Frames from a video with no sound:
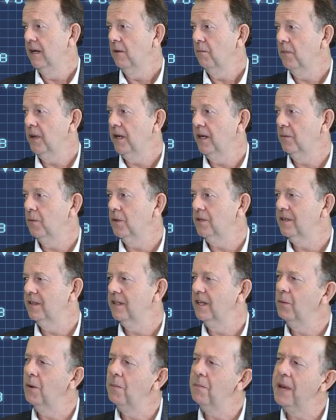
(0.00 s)
But there
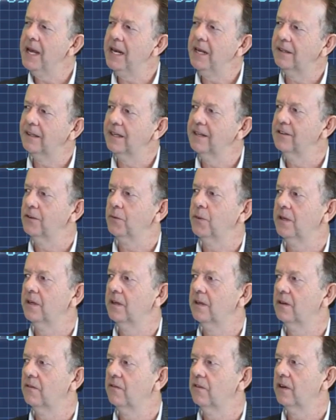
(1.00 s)
were many things that we did
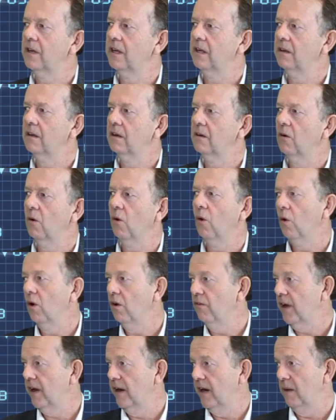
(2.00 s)
differently. All of
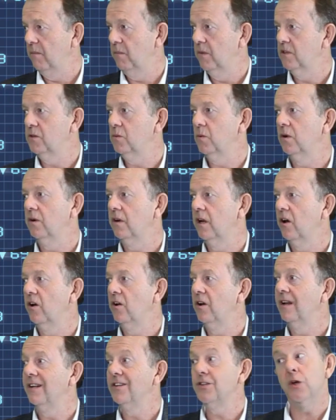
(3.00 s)
our numbers were known
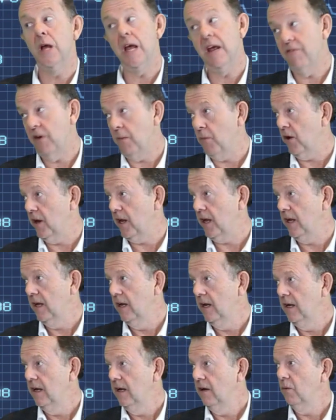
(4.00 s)
to everybody.
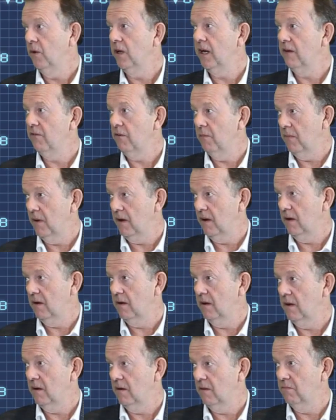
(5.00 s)
We'd have
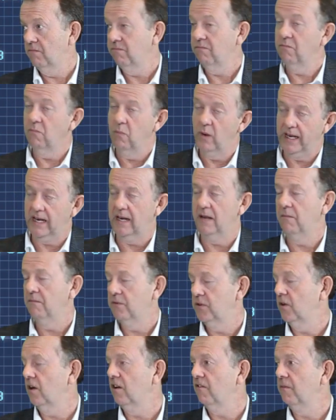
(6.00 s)
a weekly
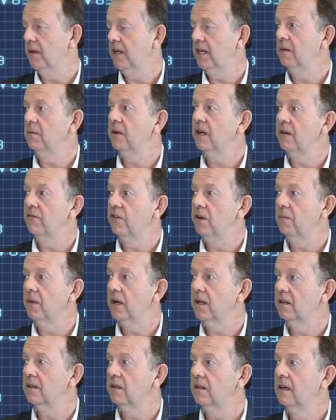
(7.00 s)
staff meeting, but every
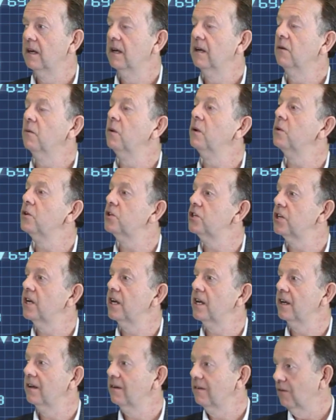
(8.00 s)
month we would
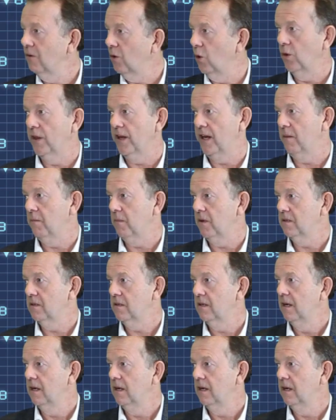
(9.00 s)
share all the numbers.